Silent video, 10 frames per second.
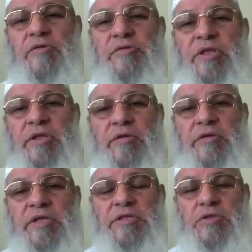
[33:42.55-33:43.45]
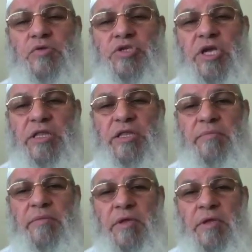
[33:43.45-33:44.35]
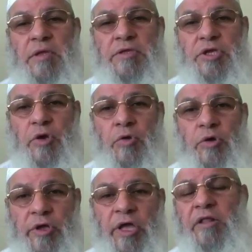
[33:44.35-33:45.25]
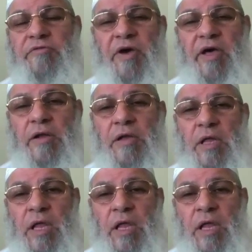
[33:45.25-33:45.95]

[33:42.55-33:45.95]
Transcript: related to Jahannam or hellfire.